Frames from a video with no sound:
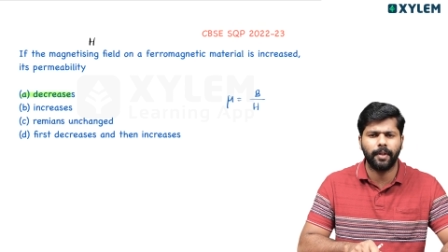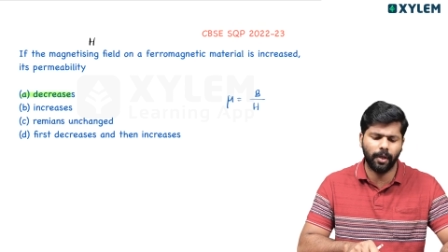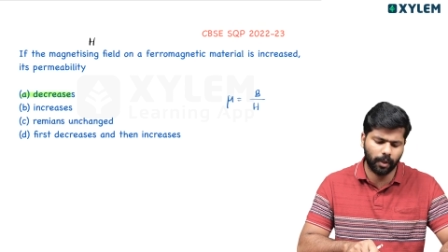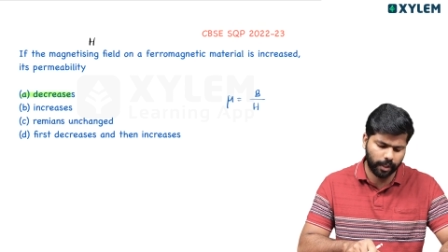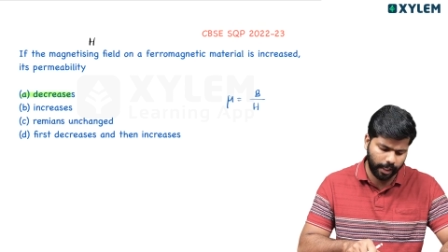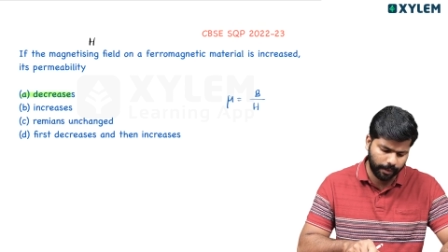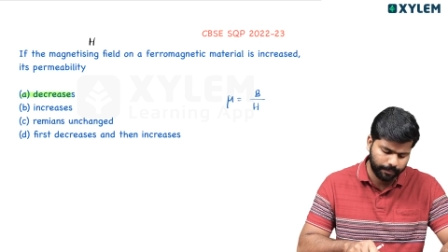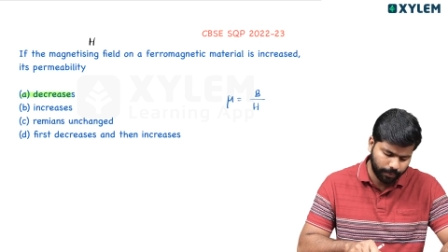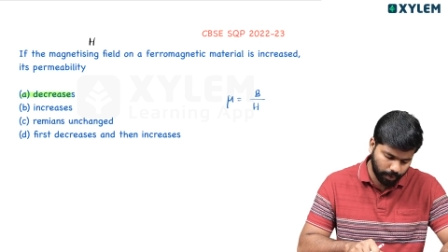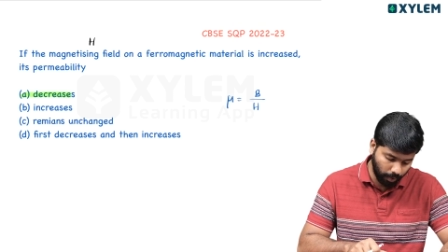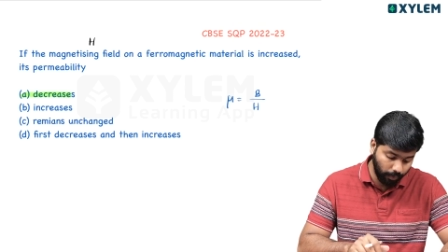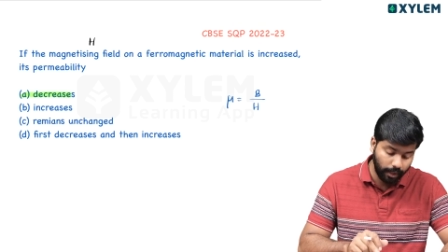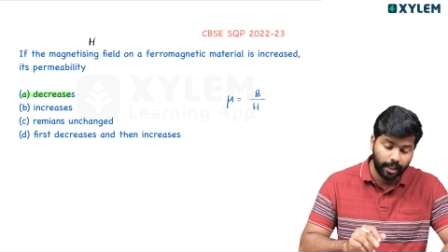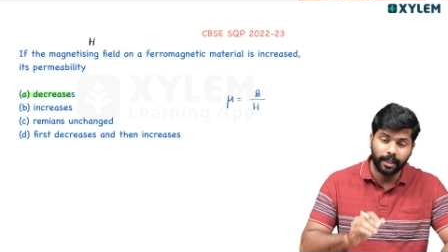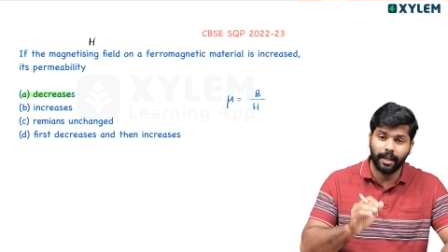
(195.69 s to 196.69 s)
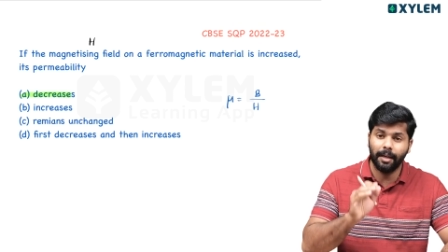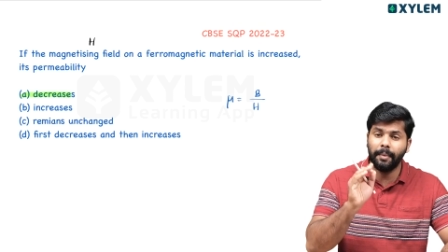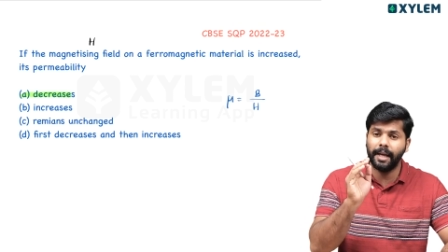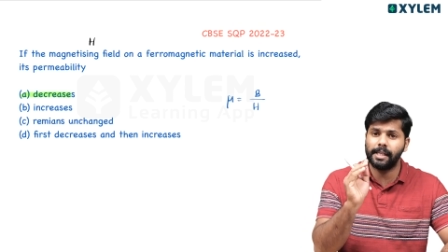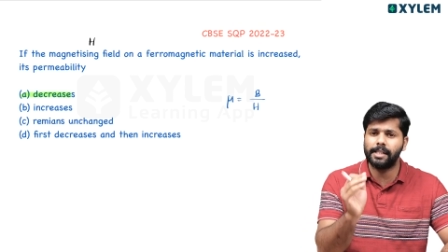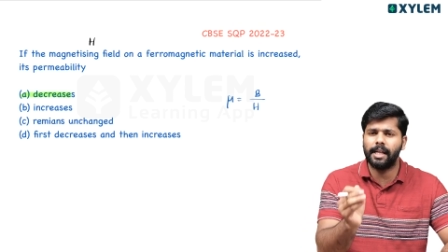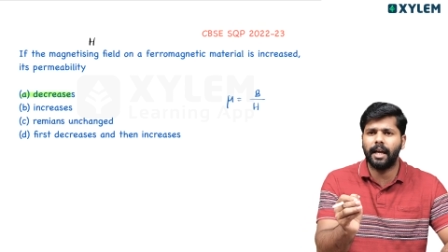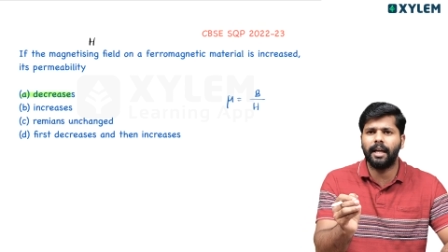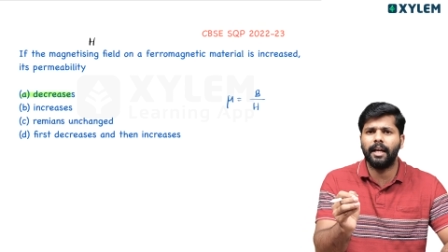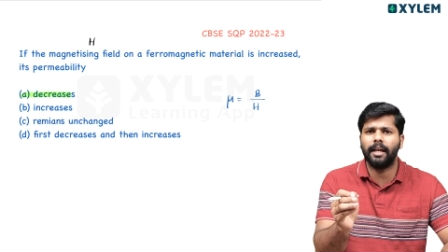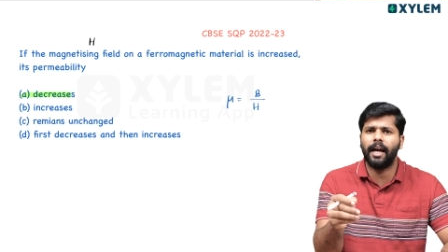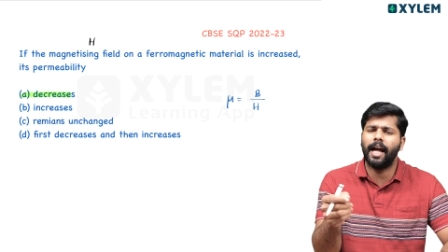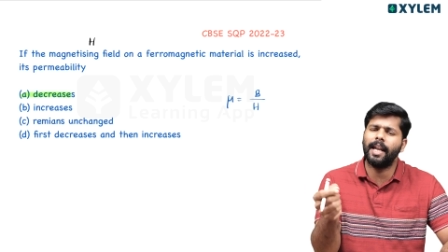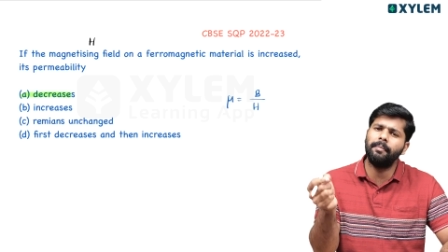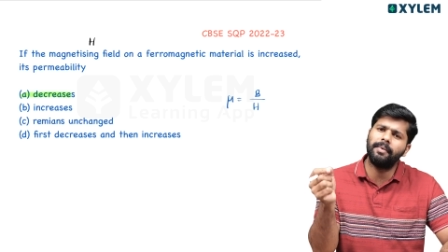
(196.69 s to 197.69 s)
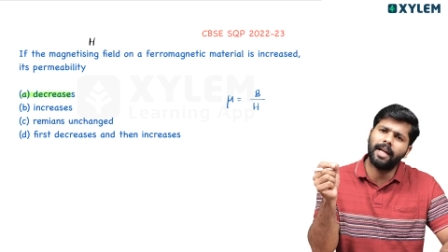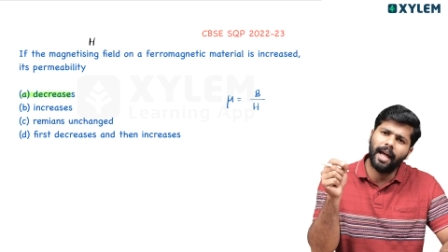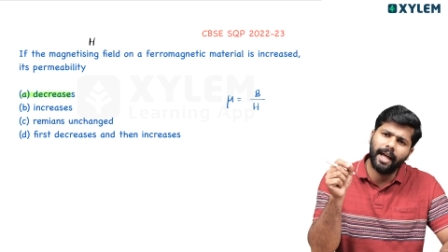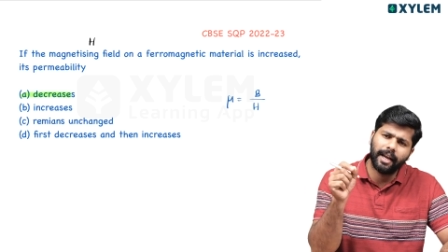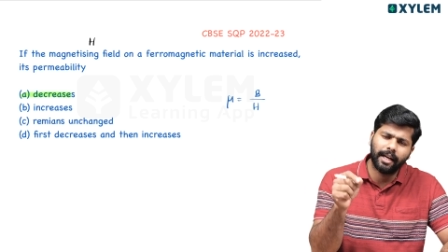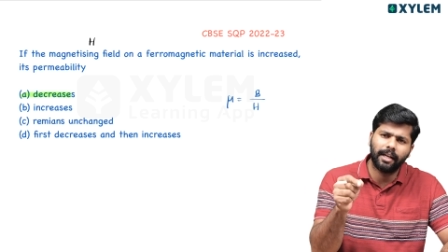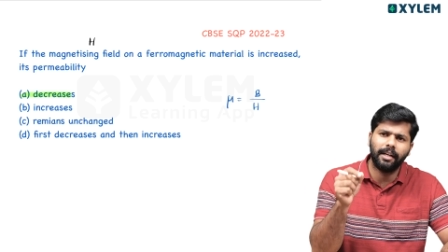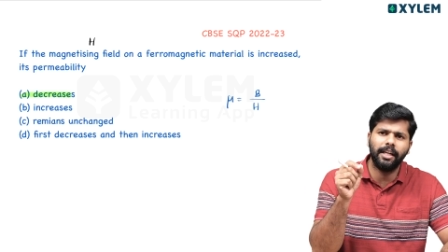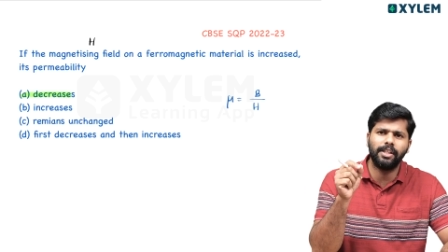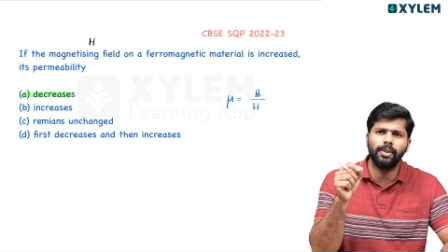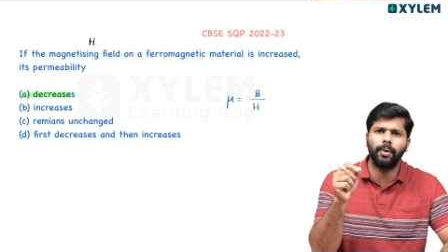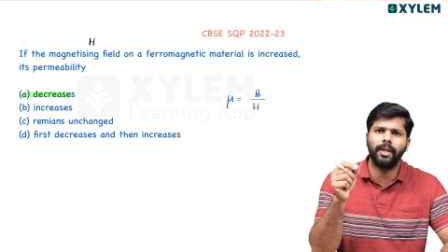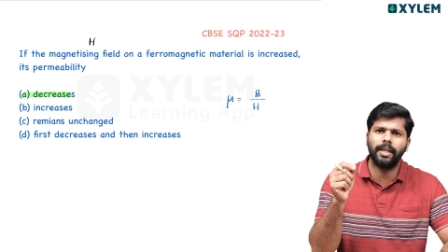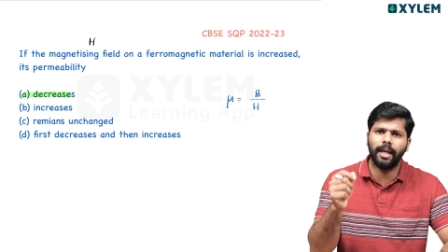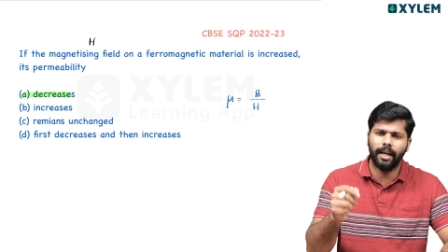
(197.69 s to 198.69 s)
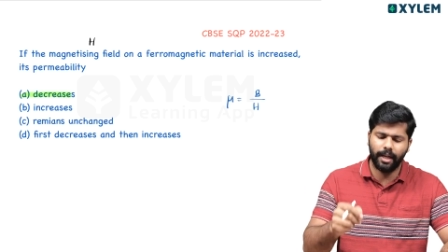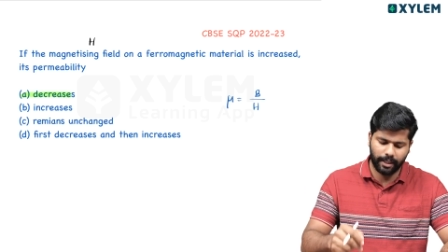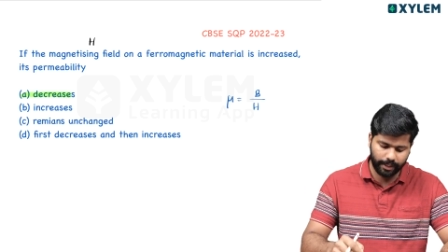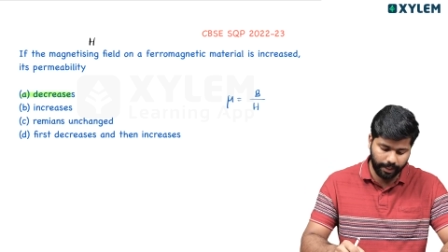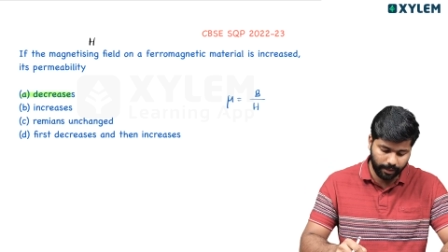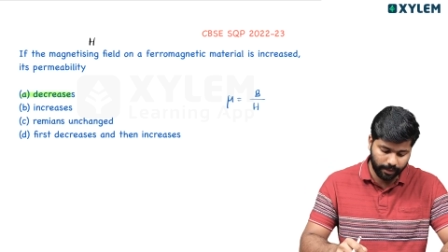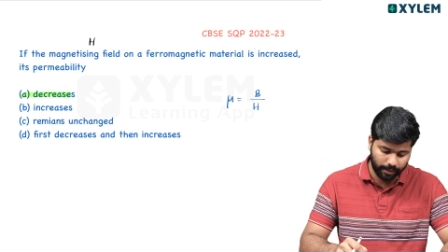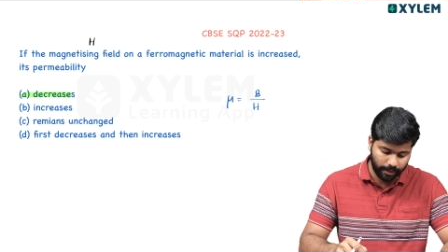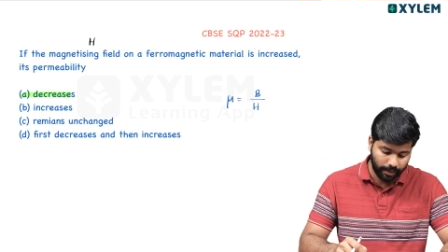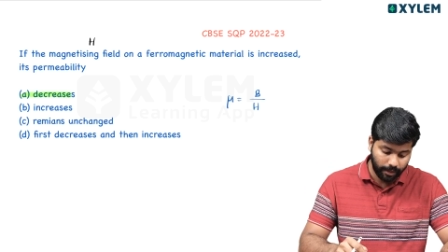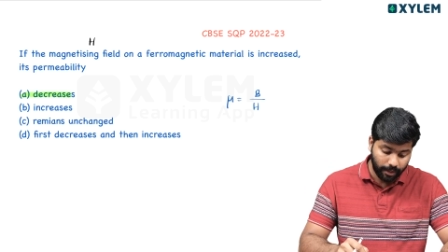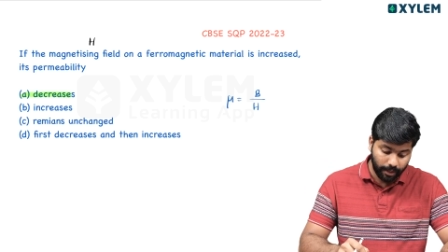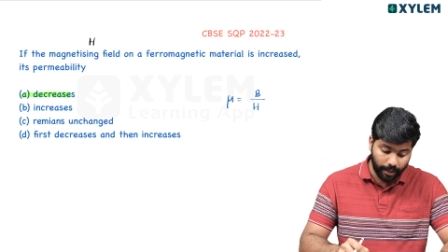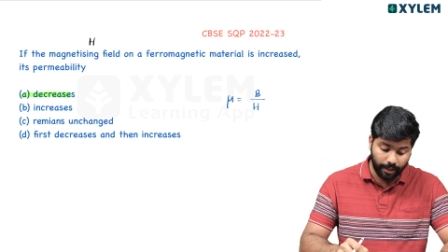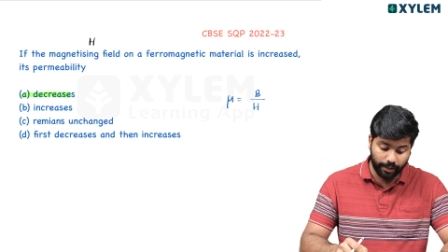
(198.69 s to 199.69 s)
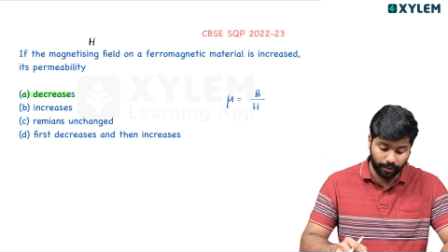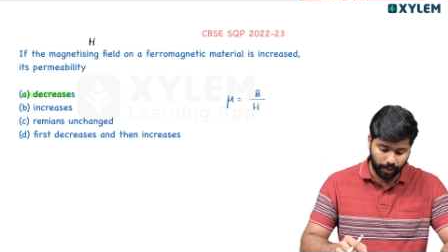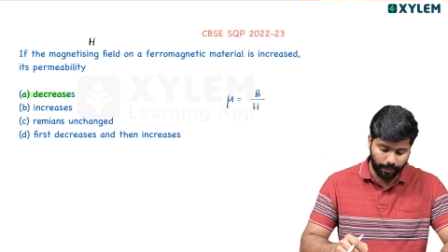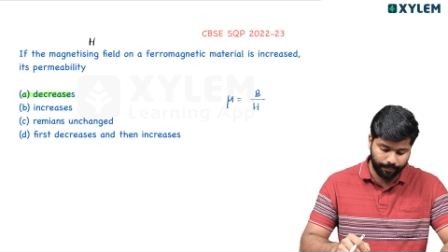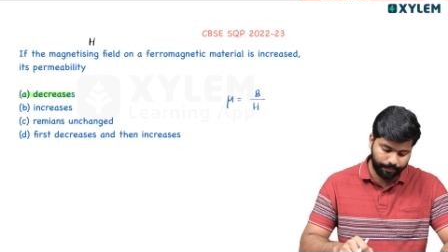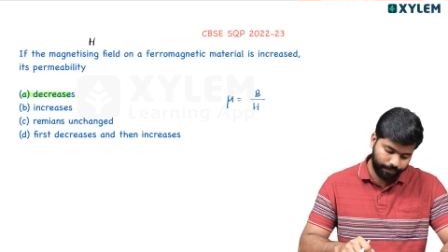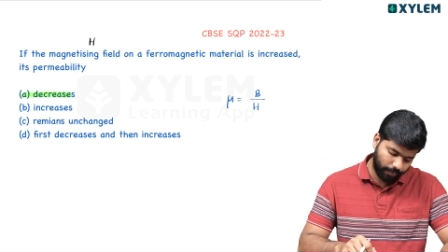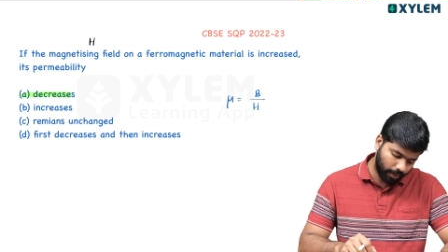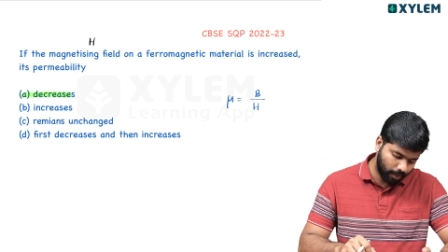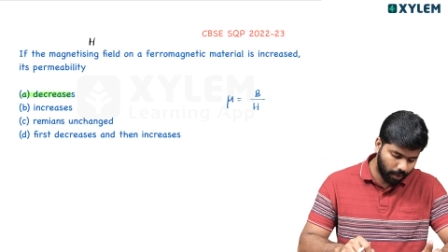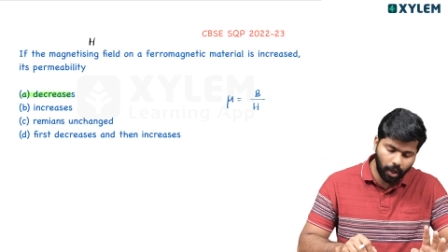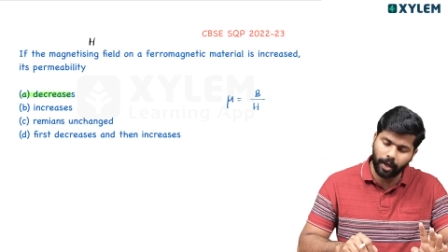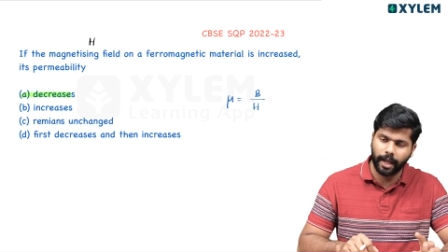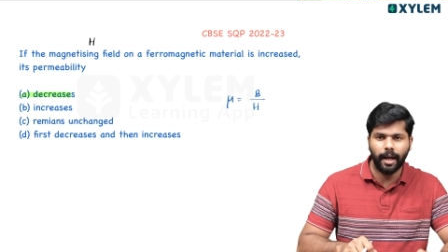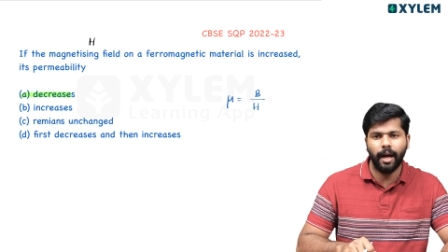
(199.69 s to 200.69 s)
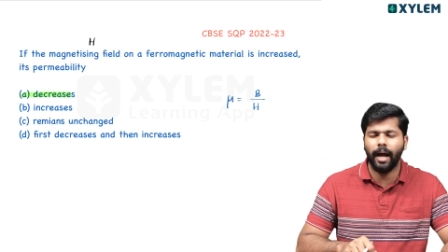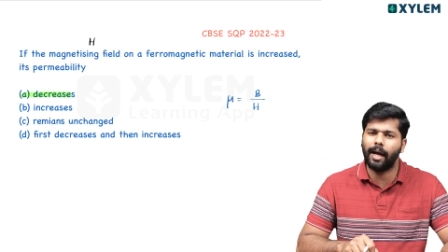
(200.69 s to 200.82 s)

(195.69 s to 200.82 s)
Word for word: Okay. So, we will directly choose. Ah, sorry. Okay.